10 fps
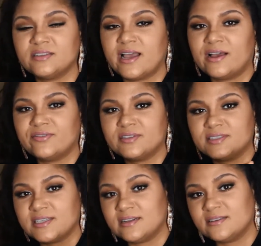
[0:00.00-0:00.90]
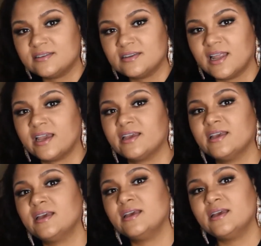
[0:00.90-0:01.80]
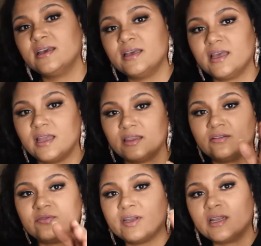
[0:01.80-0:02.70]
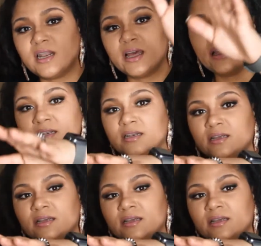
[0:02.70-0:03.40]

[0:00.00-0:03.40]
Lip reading: to have it centered like in the ring light.